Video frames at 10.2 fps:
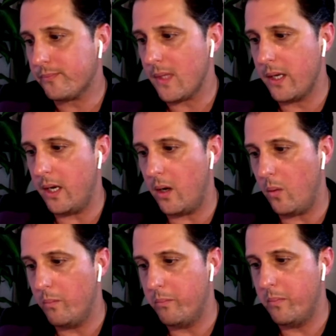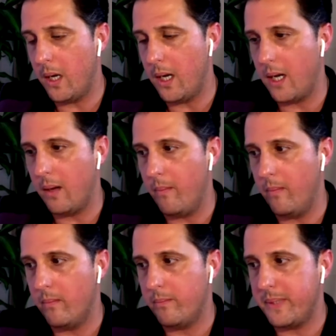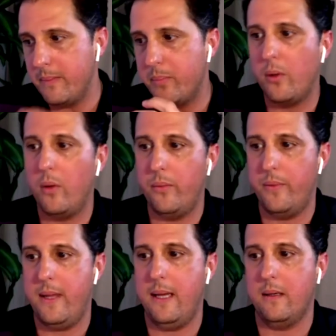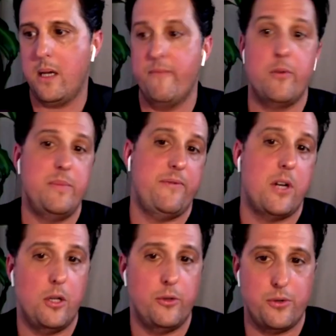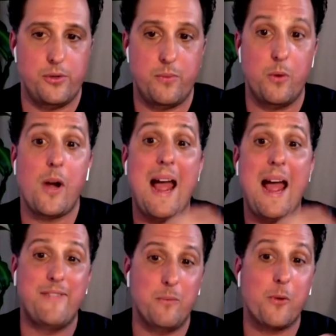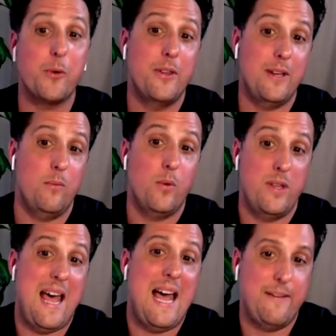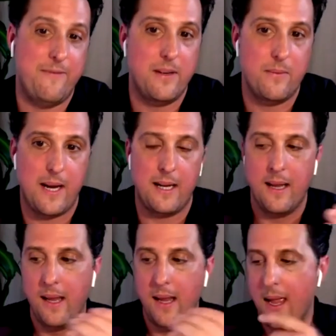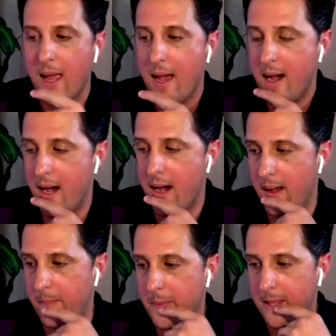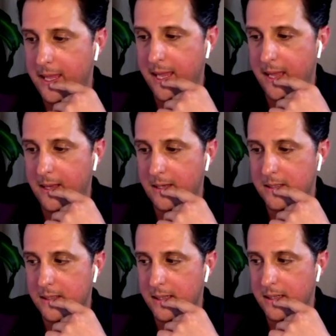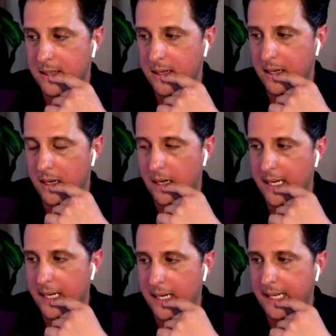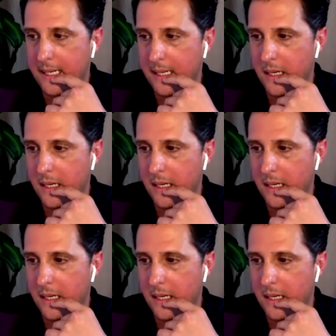you know, people that come from different cultures where we're in the hyphen, right? And I